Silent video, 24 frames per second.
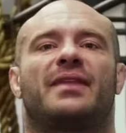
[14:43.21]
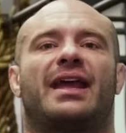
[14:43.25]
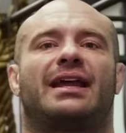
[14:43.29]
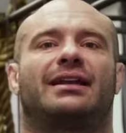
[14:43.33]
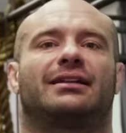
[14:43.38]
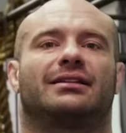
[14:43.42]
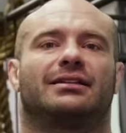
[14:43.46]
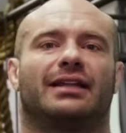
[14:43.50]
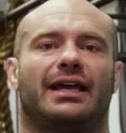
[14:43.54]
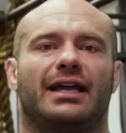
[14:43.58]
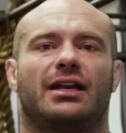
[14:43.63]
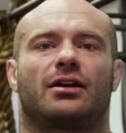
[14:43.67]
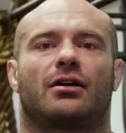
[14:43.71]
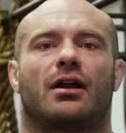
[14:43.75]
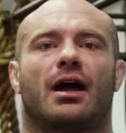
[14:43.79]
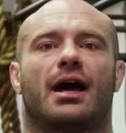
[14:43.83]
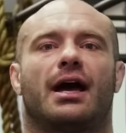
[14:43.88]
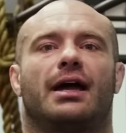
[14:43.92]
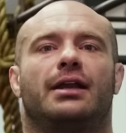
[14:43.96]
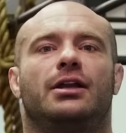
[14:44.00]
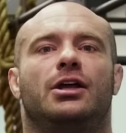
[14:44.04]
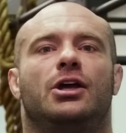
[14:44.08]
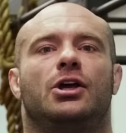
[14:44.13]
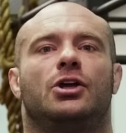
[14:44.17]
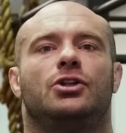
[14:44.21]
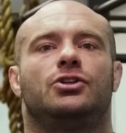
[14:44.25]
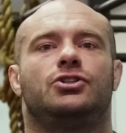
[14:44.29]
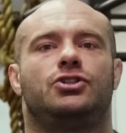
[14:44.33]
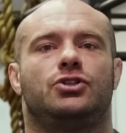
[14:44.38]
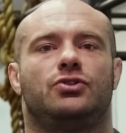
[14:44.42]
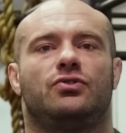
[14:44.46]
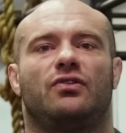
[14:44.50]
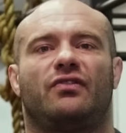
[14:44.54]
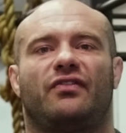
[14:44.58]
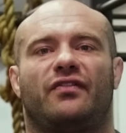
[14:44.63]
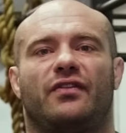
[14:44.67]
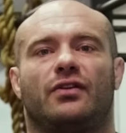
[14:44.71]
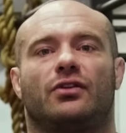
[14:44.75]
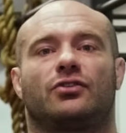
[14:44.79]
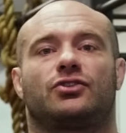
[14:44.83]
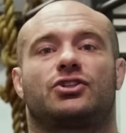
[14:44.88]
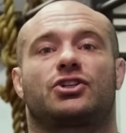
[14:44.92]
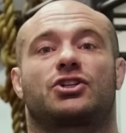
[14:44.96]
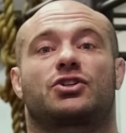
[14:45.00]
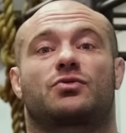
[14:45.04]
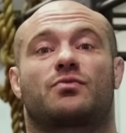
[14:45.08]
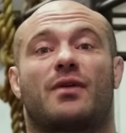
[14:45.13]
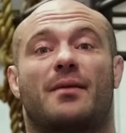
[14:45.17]
And later on, do you feel
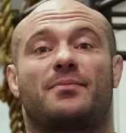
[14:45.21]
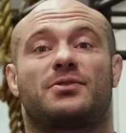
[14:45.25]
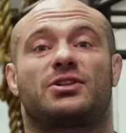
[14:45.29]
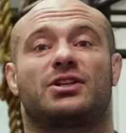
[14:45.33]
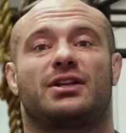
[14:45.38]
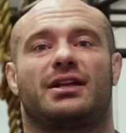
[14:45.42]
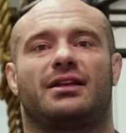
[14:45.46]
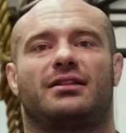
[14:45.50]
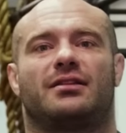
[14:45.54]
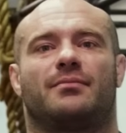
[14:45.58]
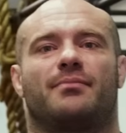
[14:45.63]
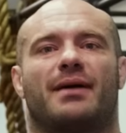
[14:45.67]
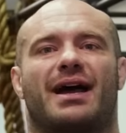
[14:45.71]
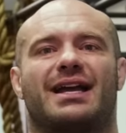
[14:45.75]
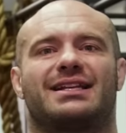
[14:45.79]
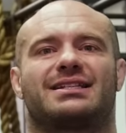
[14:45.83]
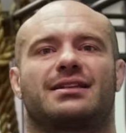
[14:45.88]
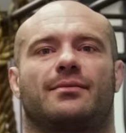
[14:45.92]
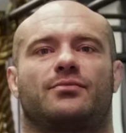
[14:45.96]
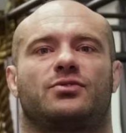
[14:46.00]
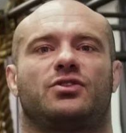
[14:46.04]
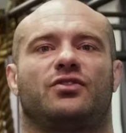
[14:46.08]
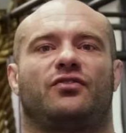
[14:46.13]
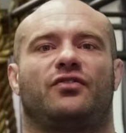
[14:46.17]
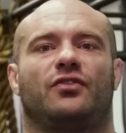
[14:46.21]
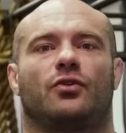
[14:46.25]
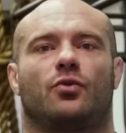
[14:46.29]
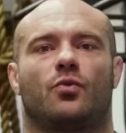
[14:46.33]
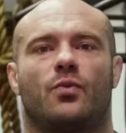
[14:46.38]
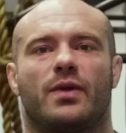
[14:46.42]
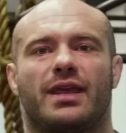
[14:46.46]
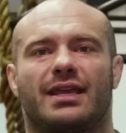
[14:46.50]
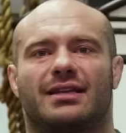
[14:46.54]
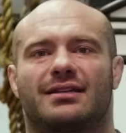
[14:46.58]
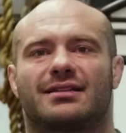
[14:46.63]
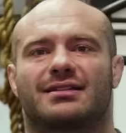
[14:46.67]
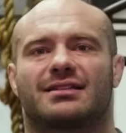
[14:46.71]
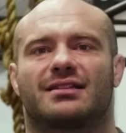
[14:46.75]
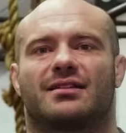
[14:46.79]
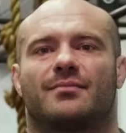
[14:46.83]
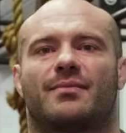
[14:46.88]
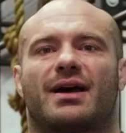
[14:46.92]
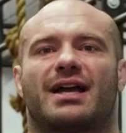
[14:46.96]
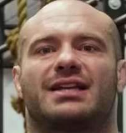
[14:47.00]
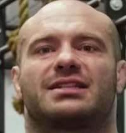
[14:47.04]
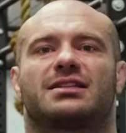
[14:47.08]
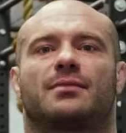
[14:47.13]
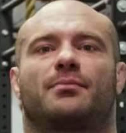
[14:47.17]
disruption in the bicep? Do you feel weakness in the
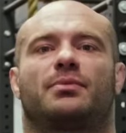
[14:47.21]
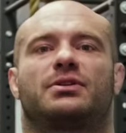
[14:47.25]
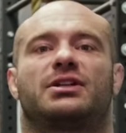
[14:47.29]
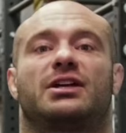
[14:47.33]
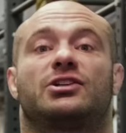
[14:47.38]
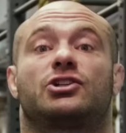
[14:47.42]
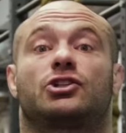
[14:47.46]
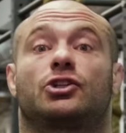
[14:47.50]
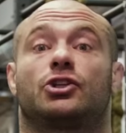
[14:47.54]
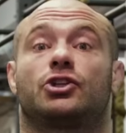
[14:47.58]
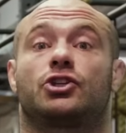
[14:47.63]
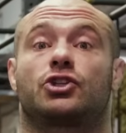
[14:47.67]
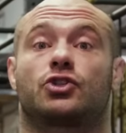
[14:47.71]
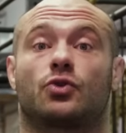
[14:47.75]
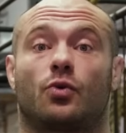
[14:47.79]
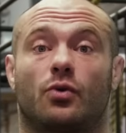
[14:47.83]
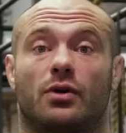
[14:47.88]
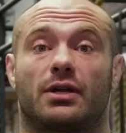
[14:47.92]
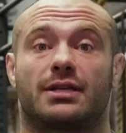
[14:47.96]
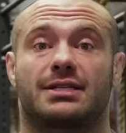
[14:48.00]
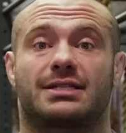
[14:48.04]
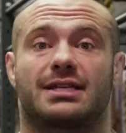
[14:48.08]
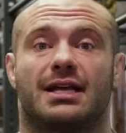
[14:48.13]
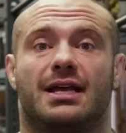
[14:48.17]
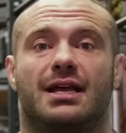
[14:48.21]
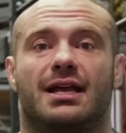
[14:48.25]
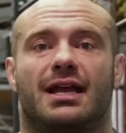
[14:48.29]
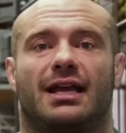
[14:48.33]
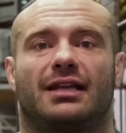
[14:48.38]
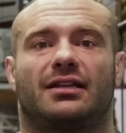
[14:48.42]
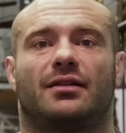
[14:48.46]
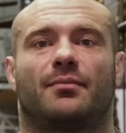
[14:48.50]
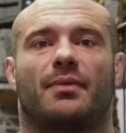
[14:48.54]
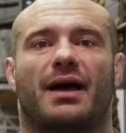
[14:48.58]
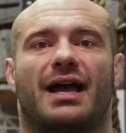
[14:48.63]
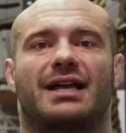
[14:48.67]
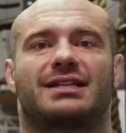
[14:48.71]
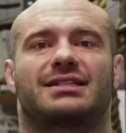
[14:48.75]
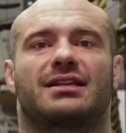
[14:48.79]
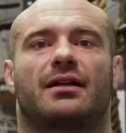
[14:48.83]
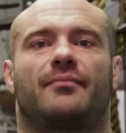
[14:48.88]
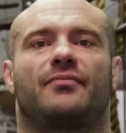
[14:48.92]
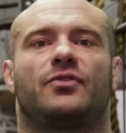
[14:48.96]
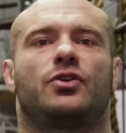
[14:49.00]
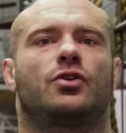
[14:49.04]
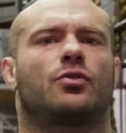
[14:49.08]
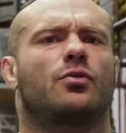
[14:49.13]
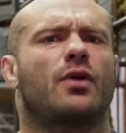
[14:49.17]
bicep, potentially soreness in the
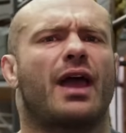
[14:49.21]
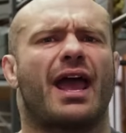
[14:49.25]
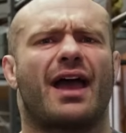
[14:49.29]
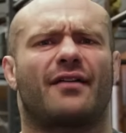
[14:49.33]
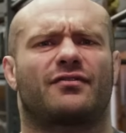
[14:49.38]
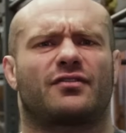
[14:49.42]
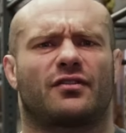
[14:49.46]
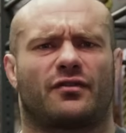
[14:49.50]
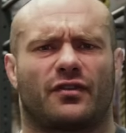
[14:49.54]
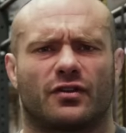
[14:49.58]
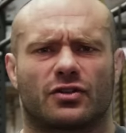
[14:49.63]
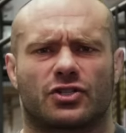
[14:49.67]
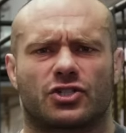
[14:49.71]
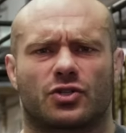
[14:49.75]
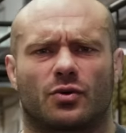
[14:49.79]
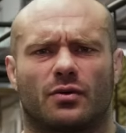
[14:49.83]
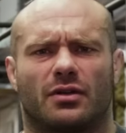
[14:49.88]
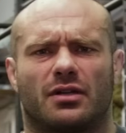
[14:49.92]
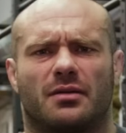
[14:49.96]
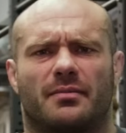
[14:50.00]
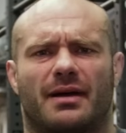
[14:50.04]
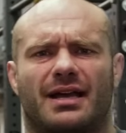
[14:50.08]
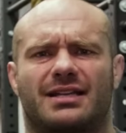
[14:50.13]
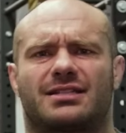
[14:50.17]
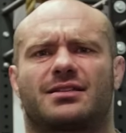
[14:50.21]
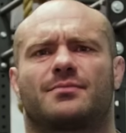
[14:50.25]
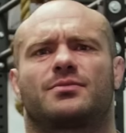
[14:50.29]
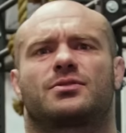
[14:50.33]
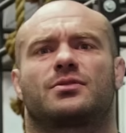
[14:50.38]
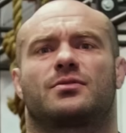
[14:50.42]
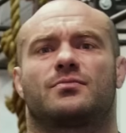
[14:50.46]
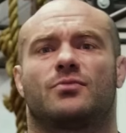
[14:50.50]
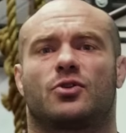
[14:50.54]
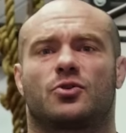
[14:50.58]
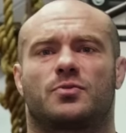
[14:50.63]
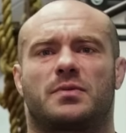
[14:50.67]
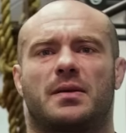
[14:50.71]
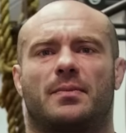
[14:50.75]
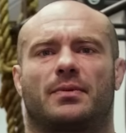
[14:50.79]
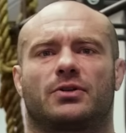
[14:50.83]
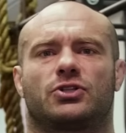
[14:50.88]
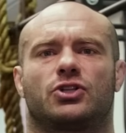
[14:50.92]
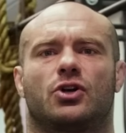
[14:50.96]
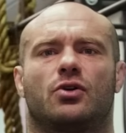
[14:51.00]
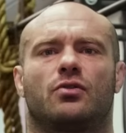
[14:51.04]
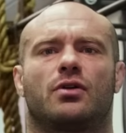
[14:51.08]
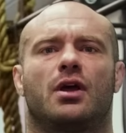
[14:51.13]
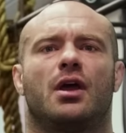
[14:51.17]
bicep? You don't have to feel sore in the biceps because most people
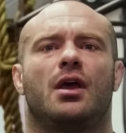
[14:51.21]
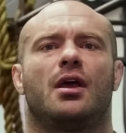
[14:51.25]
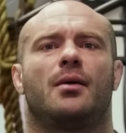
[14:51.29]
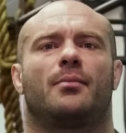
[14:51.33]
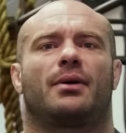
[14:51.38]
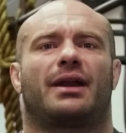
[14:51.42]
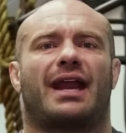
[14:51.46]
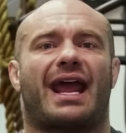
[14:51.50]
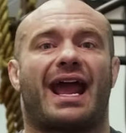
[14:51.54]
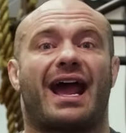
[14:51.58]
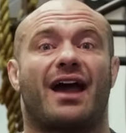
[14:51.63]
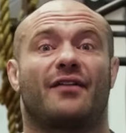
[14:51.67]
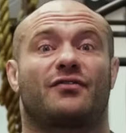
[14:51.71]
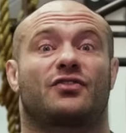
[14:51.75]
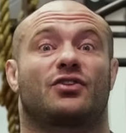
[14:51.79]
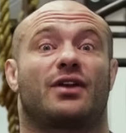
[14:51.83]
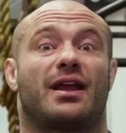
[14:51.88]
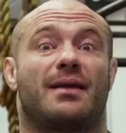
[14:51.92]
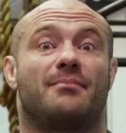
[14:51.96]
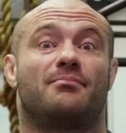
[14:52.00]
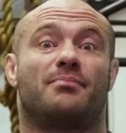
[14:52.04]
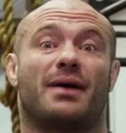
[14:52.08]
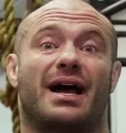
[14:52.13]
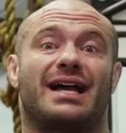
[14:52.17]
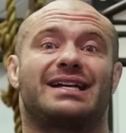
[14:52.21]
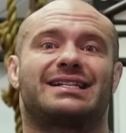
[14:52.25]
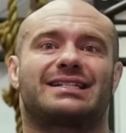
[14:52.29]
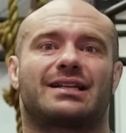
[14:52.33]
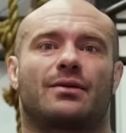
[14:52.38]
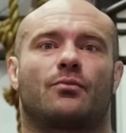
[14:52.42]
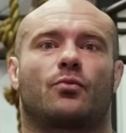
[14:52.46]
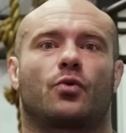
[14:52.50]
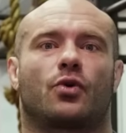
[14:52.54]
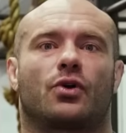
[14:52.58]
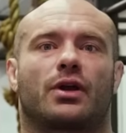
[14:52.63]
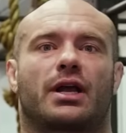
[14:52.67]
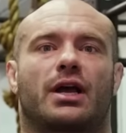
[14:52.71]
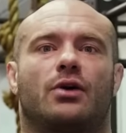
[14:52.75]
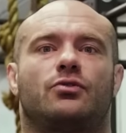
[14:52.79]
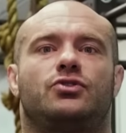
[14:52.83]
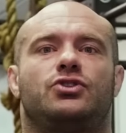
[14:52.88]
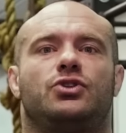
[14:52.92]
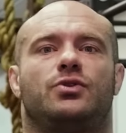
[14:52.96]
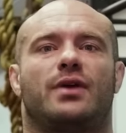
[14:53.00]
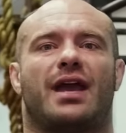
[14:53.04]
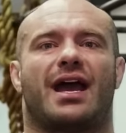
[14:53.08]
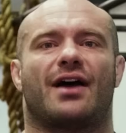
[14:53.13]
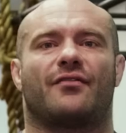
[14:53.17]
don't, but after a bicep
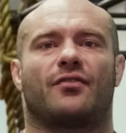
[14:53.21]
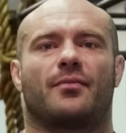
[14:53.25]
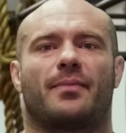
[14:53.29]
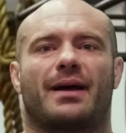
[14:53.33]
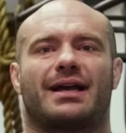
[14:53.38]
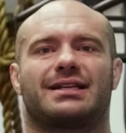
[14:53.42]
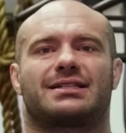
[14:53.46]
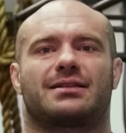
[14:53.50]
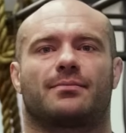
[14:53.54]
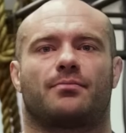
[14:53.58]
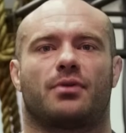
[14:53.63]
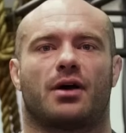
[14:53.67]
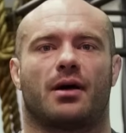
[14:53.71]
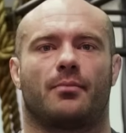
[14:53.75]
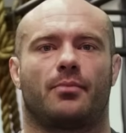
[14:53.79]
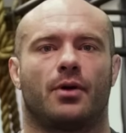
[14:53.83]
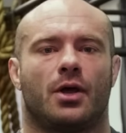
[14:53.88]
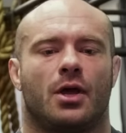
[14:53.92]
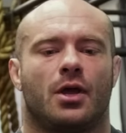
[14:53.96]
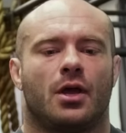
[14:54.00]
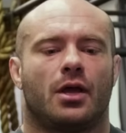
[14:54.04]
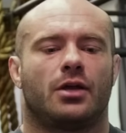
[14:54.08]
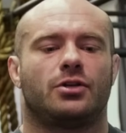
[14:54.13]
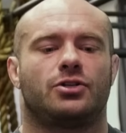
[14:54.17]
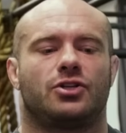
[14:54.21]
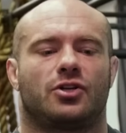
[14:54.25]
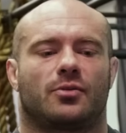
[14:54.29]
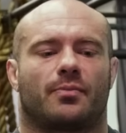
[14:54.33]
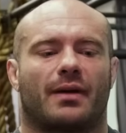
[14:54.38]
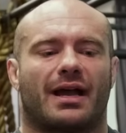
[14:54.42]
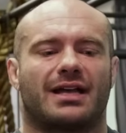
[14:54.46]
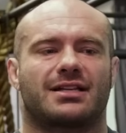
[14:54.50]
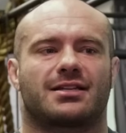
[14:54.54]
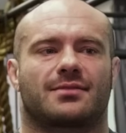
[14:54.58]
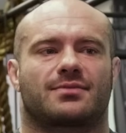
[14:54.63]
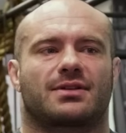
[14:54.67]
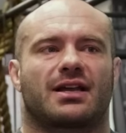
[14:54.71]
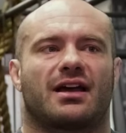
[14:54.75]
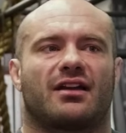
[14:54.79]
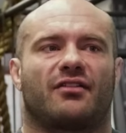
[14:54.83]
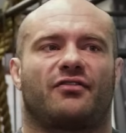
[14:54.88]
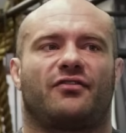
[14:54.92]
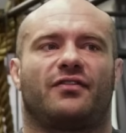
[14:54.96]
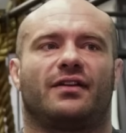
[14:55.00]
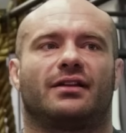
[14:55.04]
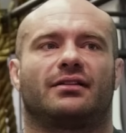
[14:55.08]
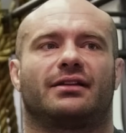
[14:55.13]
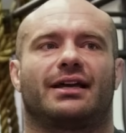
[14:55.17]
workout, do you have a bicep pump and do your biceps kind
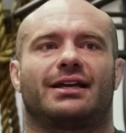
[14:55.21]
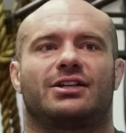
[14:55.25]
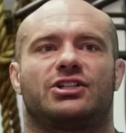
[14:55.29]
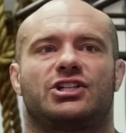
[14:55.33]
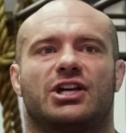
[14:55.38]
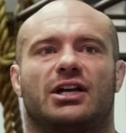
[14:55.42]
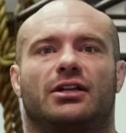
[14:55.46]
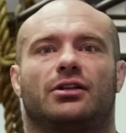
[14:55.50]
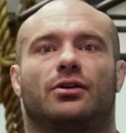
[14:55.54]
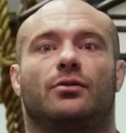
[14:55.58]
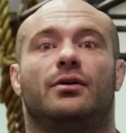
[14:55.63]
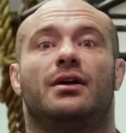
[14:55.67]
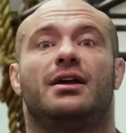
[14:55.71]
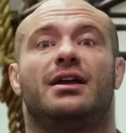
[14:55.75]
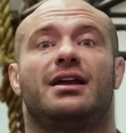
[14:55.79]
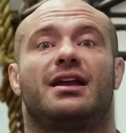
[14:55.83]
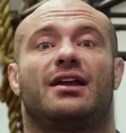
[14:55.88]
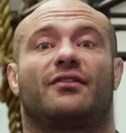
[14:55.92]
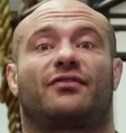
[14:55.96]
of feel like jello?